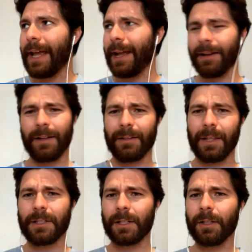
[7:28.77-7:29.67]
hey,
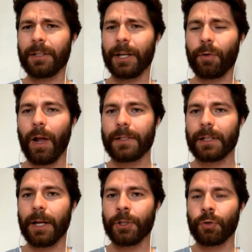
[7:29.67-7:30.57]
that's a good kid across the
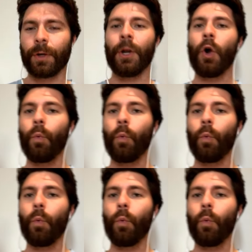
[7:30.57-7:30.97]
country.